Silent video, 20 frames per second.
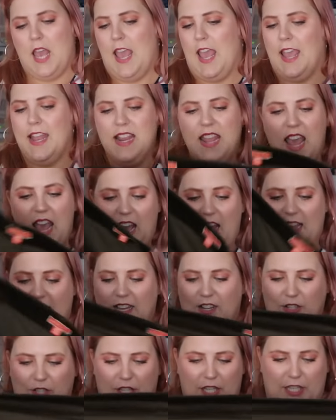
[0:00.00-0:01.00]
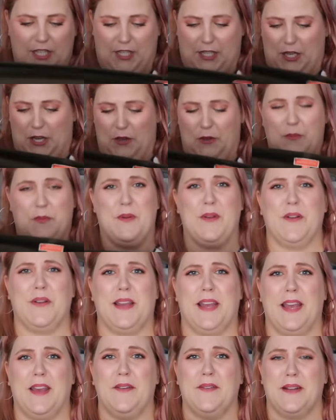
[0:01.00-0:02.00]
And yeah, they're just super
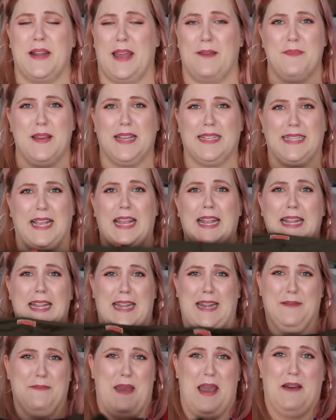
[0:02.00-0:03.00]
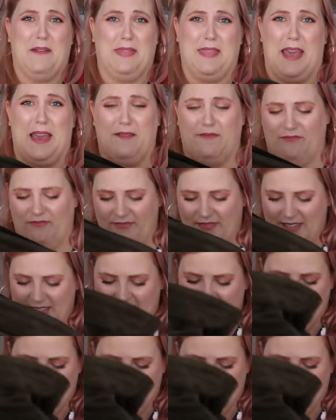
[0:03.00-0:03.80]
cute and I'm excited about them.